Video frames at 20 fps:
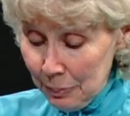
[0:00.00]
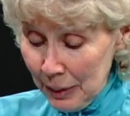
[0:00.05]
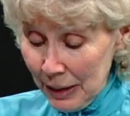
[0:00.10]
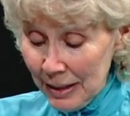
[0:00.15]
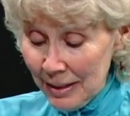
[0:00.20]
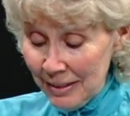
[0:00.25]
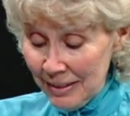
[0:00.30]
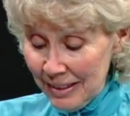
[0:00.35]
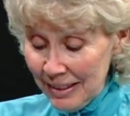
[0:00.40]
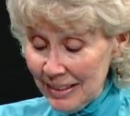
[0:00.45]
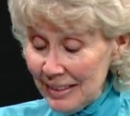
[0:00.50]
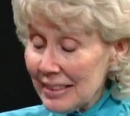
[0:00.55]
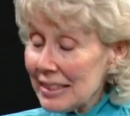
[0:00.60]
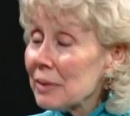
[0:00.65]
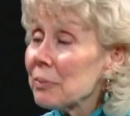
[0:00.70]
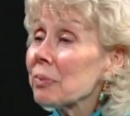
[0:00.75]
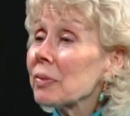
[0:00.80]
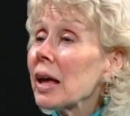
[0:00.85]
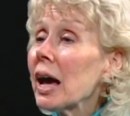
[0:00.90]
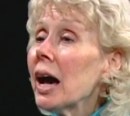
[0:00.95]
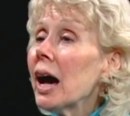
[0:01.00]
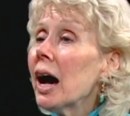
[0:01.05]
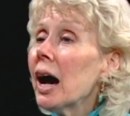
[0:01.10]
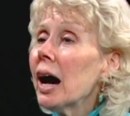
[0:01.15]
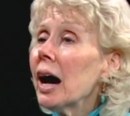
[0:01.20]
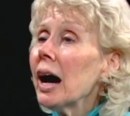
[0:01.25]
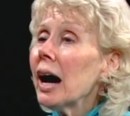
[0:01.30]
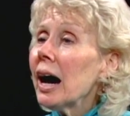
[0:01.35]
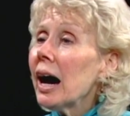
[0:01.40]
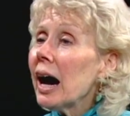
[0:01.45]
pages.
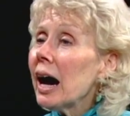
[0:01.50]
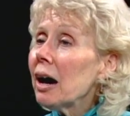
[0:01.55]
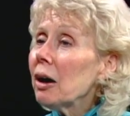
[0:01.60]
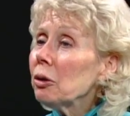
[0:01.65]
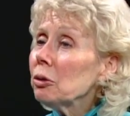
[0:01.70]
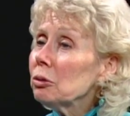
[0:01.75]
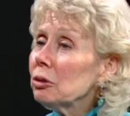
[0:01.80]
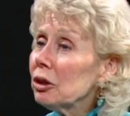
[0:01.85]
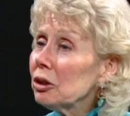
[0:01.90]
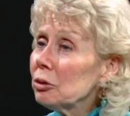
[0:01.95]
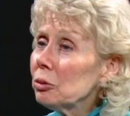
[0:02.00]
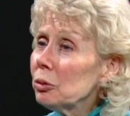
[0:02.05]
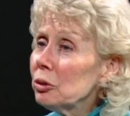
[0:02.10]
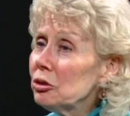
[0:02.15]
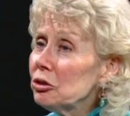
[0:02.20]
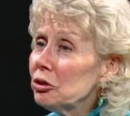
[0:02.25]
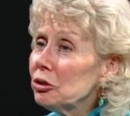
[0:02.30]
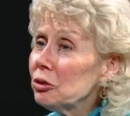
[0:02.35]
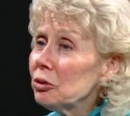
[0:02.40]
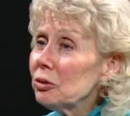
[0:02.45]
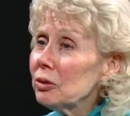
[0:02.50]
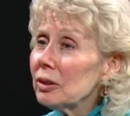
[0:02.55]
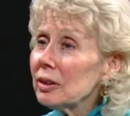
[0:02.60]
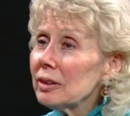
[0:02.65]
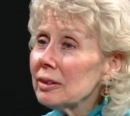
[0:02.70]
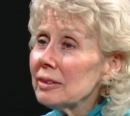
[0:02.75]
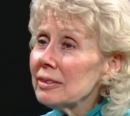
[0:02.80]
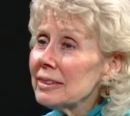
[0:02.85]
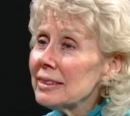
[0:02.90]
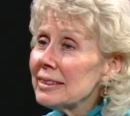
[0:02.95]
How long would you
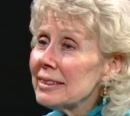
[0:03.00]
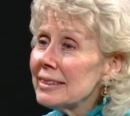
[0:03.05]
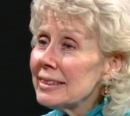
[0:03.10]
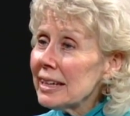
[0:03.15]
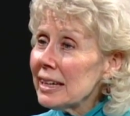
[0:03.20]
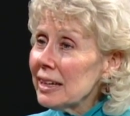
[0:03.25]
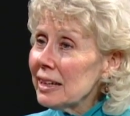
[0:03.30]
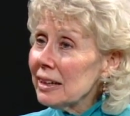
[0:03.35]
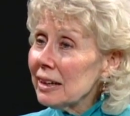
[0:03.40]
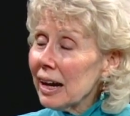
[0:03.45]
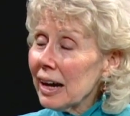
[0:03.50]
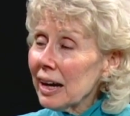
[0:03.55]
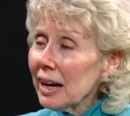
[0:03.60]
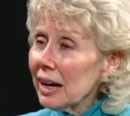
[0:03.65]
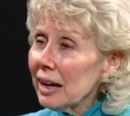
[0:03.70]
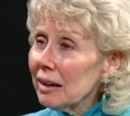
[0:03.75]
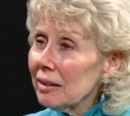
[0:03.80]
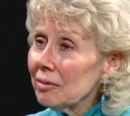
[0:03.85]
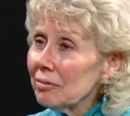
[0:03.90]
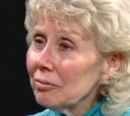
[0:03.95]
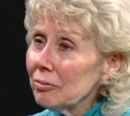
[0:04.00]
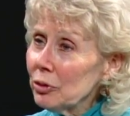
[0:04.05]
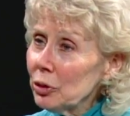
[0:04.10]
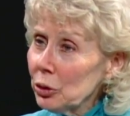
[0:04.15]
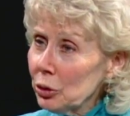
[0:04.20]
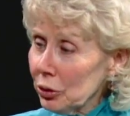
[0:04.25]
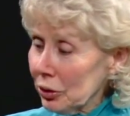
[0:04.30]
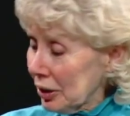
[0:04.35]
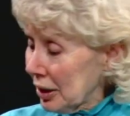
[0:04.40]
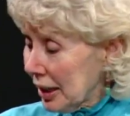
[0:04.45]
say,
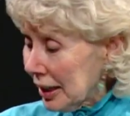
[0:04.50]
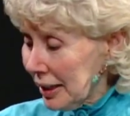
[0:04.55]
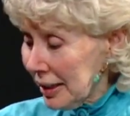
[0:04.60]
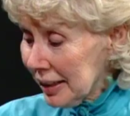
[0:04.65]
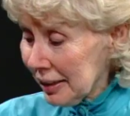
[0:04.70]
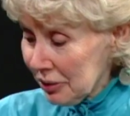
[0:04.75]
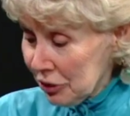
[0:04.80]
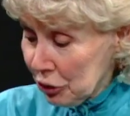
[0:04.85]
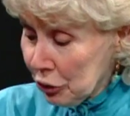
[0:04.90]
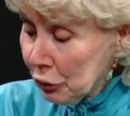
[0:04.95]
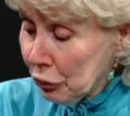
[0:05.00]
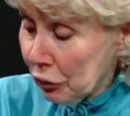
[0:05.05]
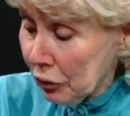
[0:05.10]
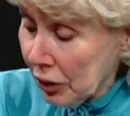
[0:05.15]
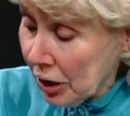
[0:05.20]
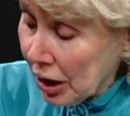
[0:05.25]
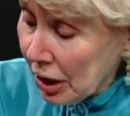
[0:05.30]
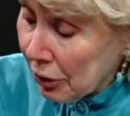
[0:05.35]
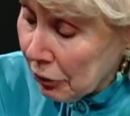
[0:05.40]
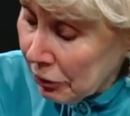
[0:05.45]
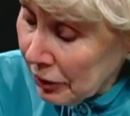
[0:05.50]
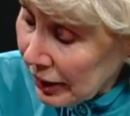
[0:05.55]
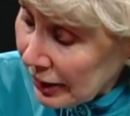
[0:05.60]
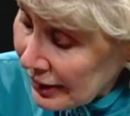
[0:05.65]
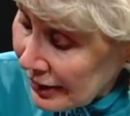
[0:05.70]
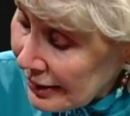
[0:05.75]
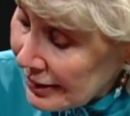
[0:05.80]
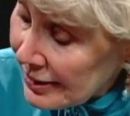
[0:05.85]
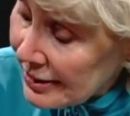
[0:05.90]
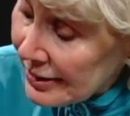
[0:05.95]
you know, and I guess you've
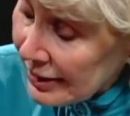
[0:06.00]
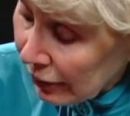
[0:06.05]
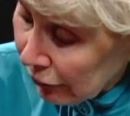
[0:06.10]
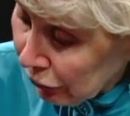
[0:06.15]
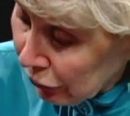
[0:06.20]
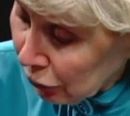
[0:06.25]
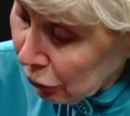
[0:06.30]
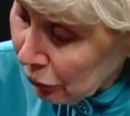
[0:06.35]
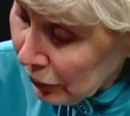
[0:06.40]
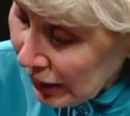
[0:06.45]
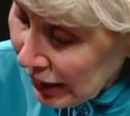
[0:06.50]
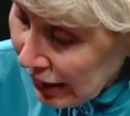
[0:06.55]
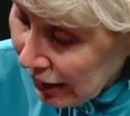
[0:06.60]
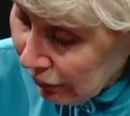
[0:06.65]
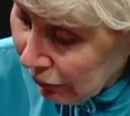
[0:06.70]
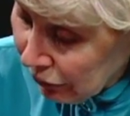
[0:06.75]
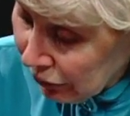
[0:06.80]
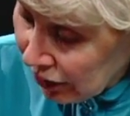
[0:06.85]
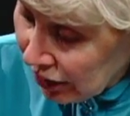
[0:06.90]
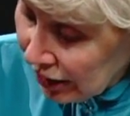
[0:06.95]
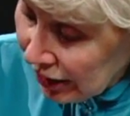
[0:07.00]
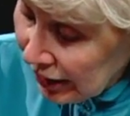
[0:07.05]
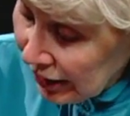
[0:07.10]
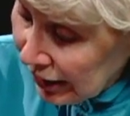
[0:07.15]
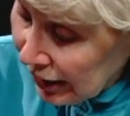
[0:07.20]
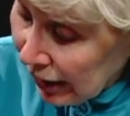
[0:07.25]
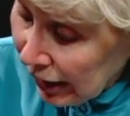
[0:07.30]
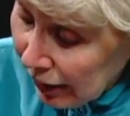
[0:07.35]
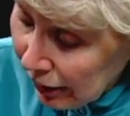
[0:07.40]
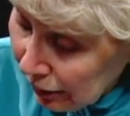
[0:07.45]
written several. We have mm
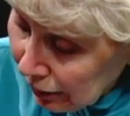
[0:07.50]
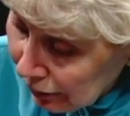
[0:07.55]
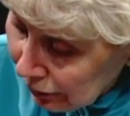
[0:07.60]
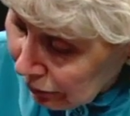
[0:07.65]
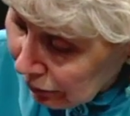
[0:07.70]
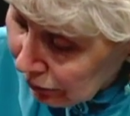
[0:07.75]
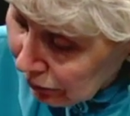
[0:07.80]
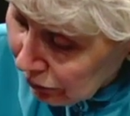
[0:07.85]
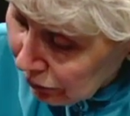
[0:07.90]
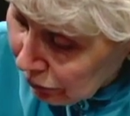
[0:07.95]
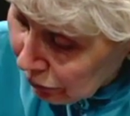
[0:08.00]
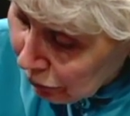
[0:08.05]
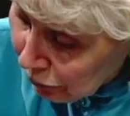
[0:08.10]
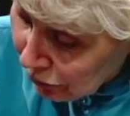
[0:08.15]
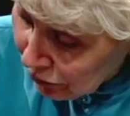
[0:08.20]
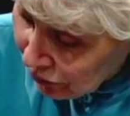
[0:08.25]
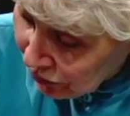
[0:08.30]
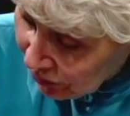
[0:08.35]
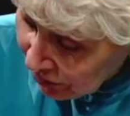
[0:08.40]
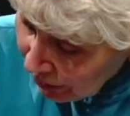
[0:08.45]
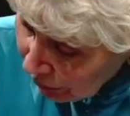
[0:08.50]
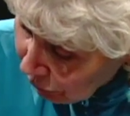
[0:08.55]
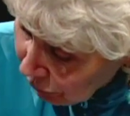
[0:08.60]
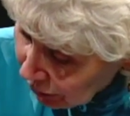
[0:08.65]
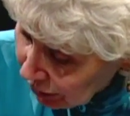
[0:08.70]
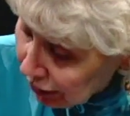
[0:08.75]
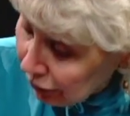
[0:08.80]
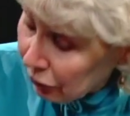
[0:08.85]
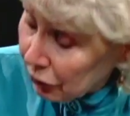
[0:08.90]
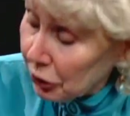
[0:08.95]
-hmm. uh,
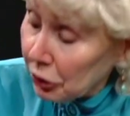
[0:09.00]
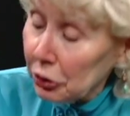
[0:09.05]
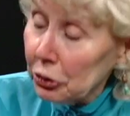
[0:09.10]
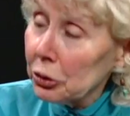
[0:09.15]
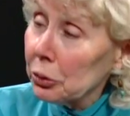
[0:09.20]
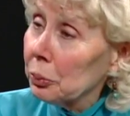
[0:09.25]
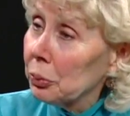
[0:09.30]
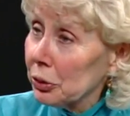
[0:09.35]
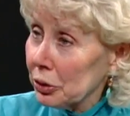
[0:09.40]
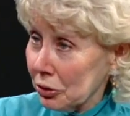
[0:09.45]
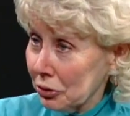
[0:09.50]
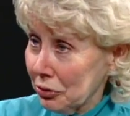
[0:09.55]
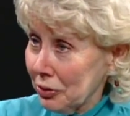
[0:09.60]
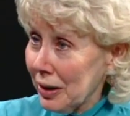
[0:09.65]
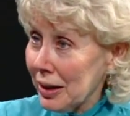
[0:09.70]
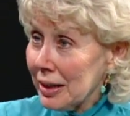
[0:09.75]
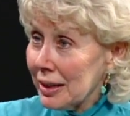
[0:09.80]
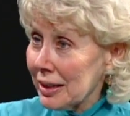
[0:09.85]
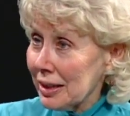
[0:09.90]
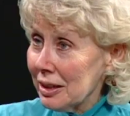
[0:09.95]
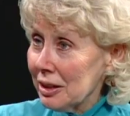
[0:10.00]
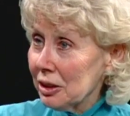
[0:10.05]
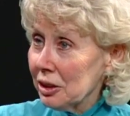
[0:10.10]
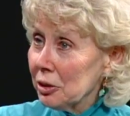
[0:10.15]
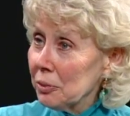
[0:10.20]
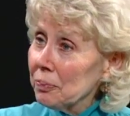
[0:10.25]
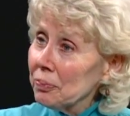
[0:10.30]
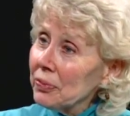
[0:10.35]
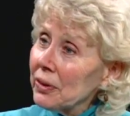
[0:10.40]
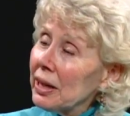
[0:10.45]
several of your books right mm -hmm.
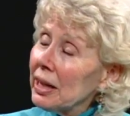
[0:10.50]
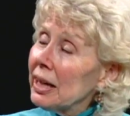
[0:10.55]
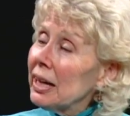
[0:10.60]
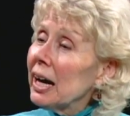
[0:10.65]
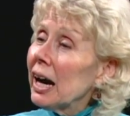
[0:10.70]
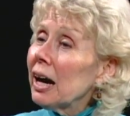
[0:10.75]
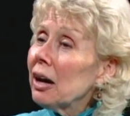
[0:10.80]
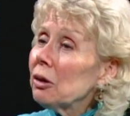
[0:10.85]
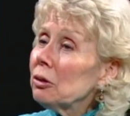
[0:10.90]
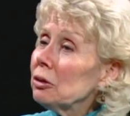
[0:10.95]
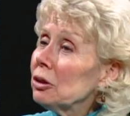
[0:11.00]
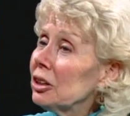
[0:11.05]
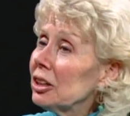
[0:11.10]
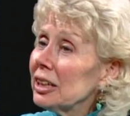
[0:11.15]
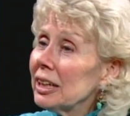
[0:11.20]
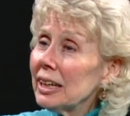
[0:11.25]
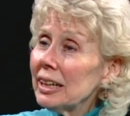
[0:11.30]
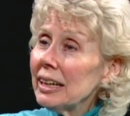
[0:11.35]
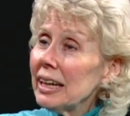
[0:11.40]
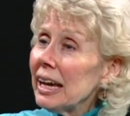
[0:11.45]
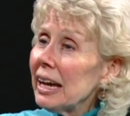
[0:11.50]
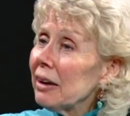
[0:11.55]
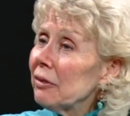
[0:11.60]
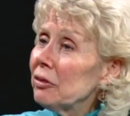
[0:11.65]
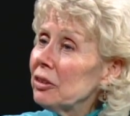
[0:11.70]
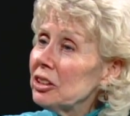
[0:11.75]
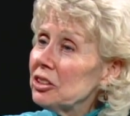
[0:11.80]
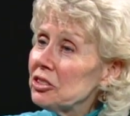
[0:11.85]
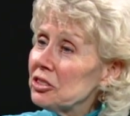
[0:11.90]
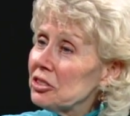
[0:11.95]
here. How long on
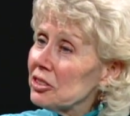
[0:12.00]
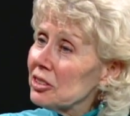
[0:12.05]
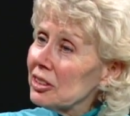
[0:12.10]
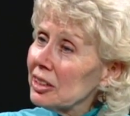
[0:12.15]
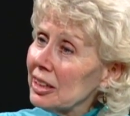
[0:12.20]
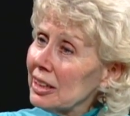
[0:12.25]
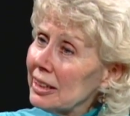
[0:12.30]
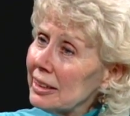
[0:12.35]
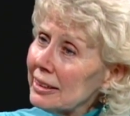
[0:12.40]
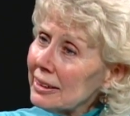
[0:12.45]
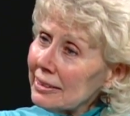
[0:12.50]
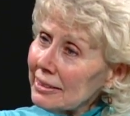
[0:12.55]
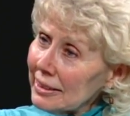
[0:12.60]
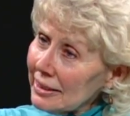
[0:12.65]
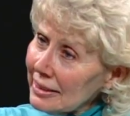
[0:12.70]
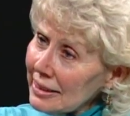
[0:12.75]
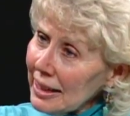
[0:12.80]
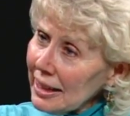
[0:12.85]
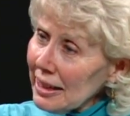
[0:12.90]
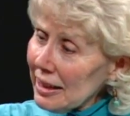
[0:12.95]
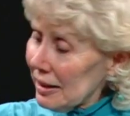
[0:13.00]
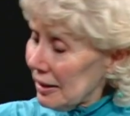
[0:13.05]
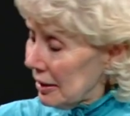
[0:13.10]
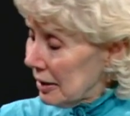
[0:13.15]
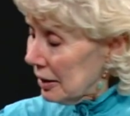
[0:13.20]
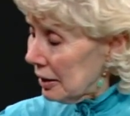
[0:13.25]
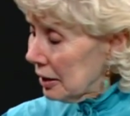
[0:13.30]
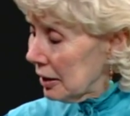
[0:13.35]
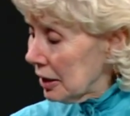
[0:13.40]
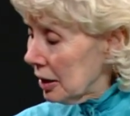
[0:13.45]
average does it take?
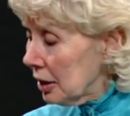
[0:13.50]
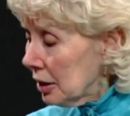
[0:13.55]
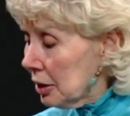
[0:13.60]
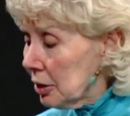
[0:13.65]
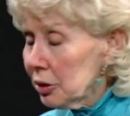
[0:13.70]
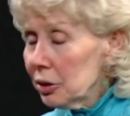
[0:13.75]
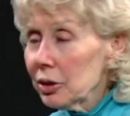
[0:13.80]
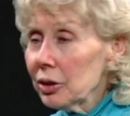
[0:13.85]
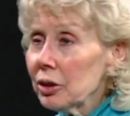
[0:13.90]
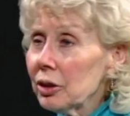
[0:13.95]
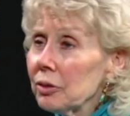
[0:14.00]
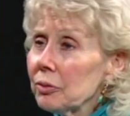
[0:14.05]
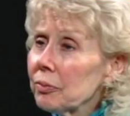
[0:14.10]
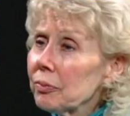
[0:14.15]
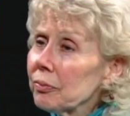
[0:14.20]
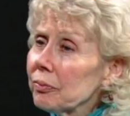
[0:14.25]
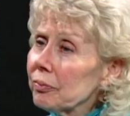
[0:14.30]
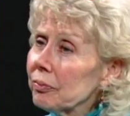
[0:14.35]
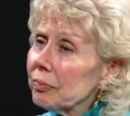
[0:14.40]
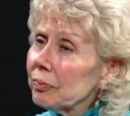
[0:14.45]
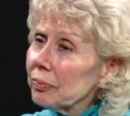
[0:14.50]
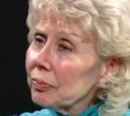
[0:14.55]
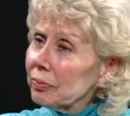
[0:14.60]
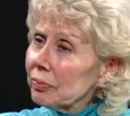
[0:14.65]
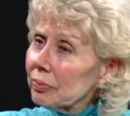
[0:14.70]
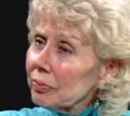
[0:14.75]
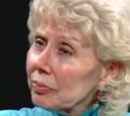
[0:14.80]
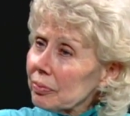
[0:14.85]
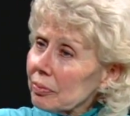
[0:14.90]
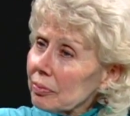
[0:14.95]
Um, it
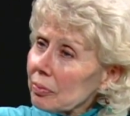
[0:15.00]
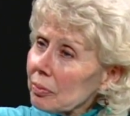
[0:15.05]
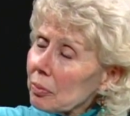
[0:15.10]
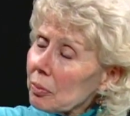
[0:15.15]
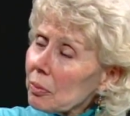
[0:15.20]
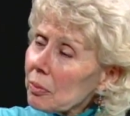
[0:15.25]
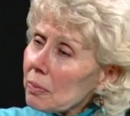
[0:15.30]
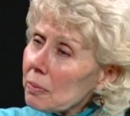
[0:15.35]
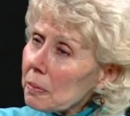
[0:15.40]
takes me